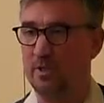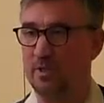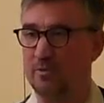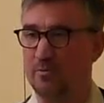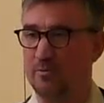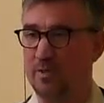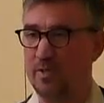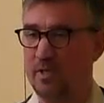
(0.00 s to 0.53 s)

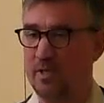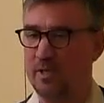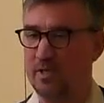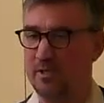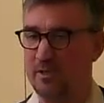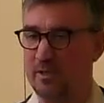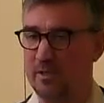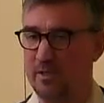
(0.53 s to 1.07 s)
know,
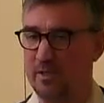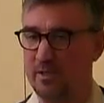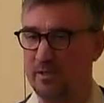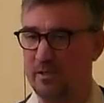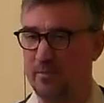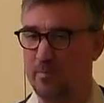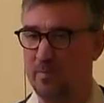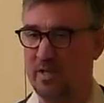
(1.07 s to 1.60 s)

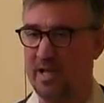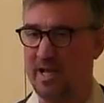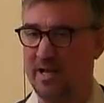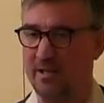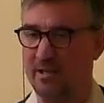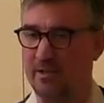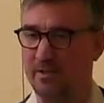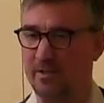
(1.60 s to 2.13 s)
the
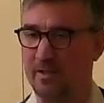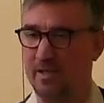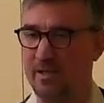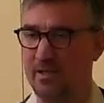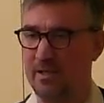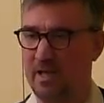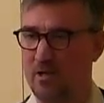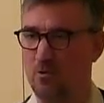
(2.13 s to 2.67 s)
black
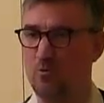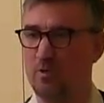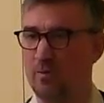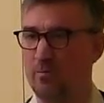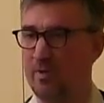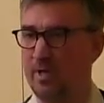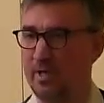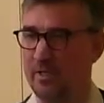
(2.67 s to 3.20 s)
in
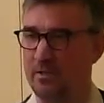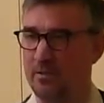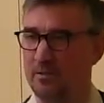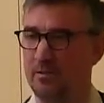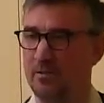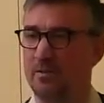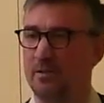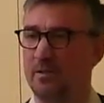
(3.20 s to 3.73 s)
alchemy
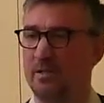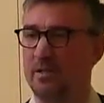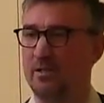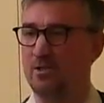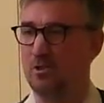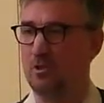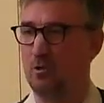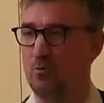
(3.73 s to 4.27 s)

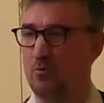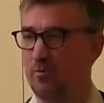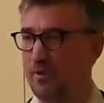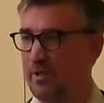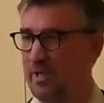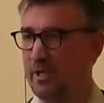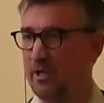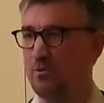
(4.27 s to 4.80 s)
is called the
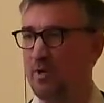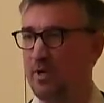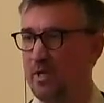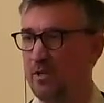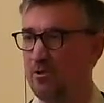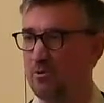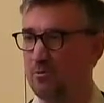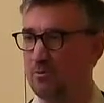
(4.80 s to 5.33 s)

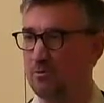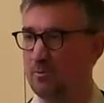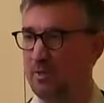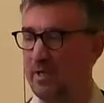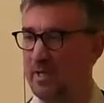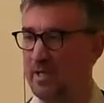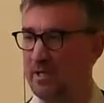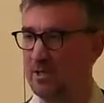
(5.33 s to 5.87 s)
negredo, and
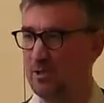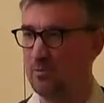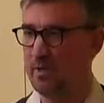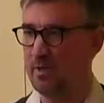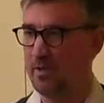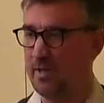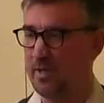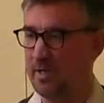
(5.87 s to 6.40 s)
that's when
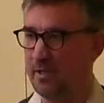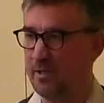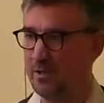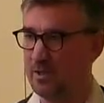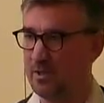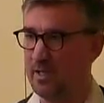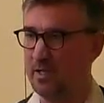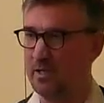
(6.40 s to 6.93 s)
things
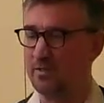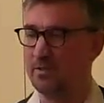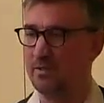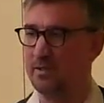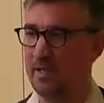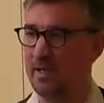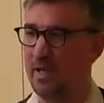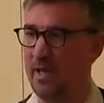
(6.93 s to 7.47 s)
start to
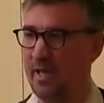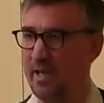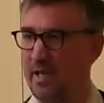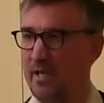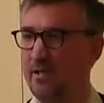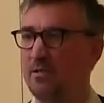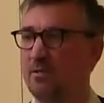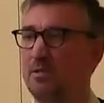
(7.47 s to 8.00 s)
decay,
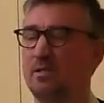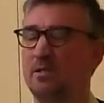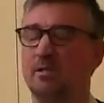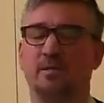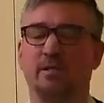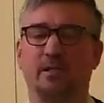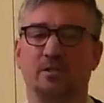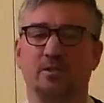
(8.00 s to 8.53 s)

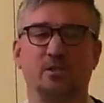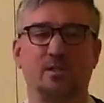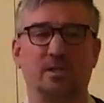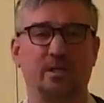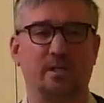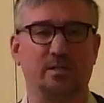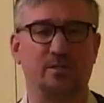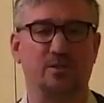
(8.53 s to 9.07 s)
things
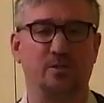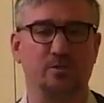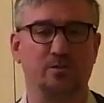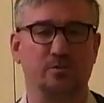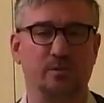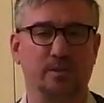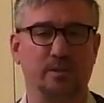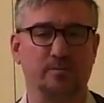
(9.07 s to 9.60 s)
start
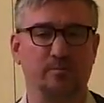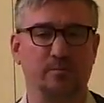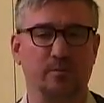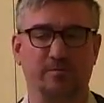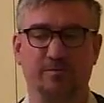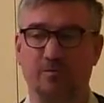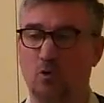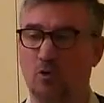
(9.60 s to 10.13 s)
to
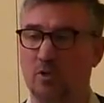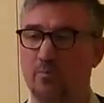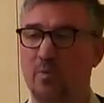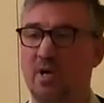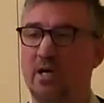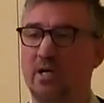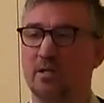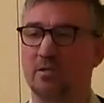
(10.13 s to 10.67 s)
fall
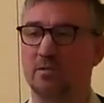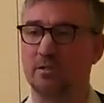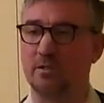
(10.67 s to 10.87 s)
apart.